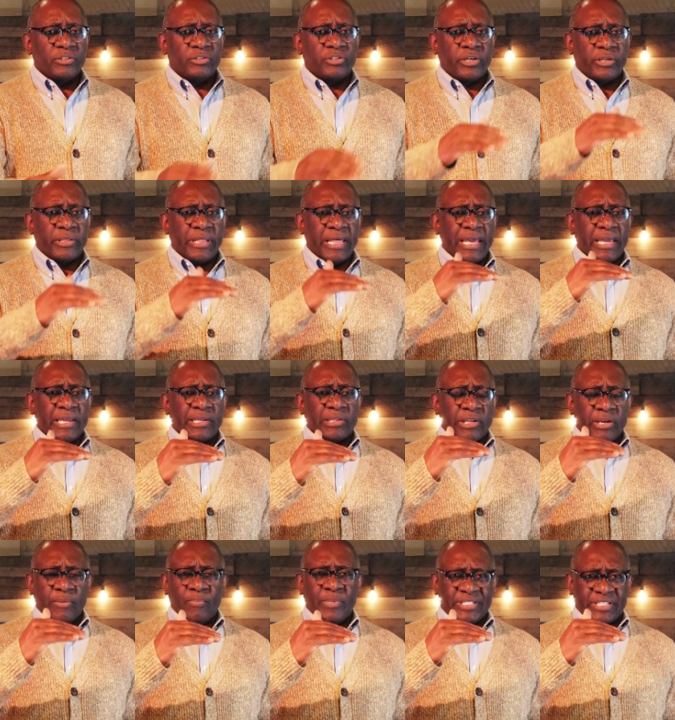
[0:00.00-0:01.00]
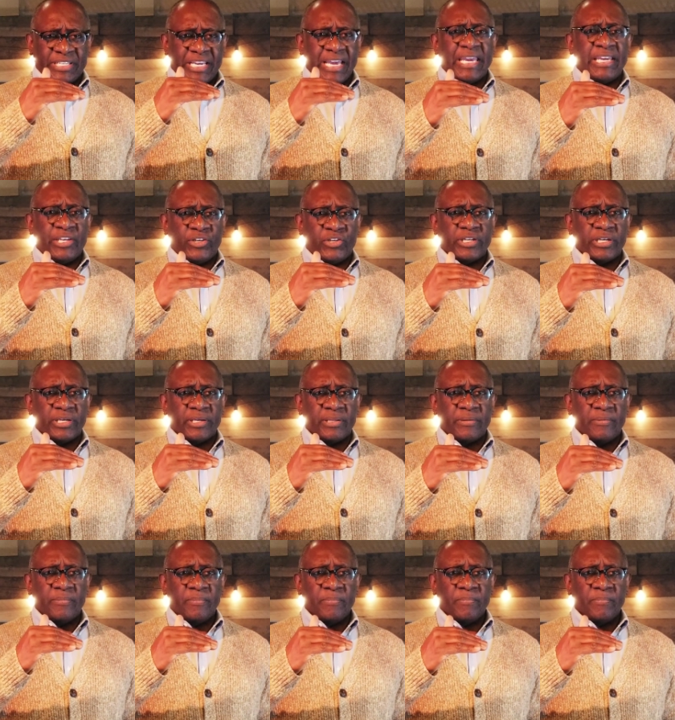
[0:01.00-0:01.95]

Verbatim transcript: to their limitation.